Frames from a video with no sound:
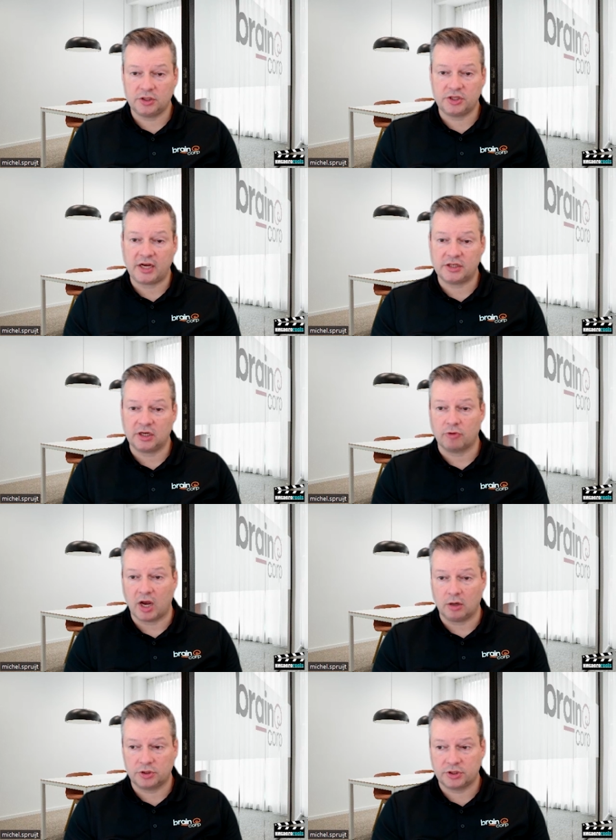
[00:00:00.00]
changing
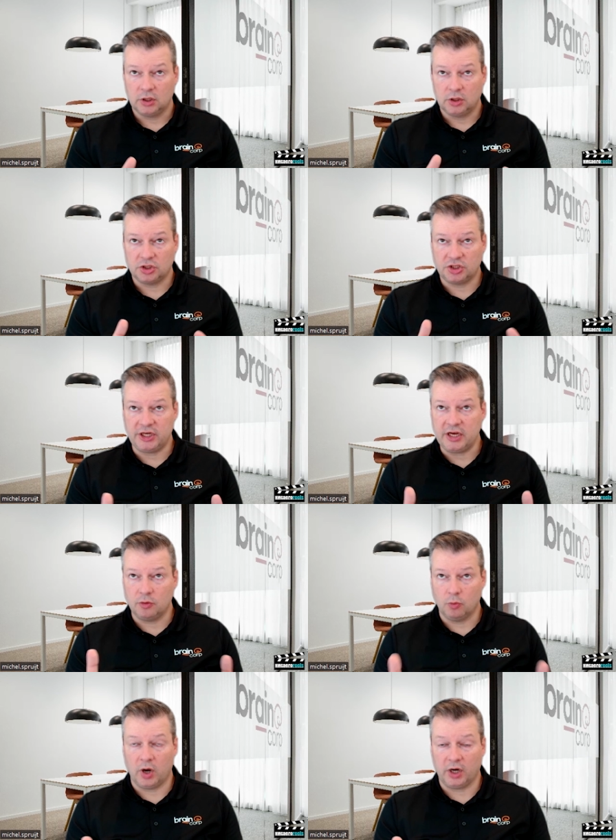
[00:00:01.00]
routes,
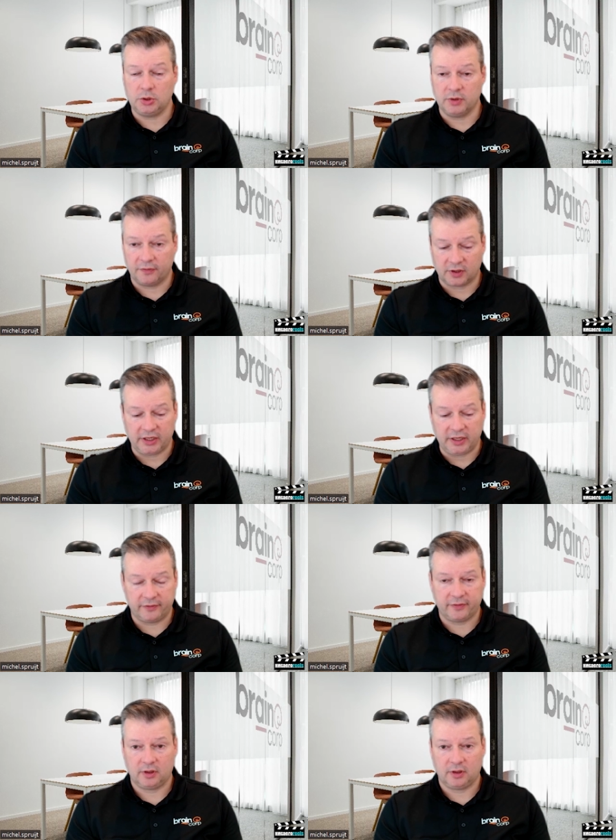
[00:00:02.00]
seeing what you have cleaned,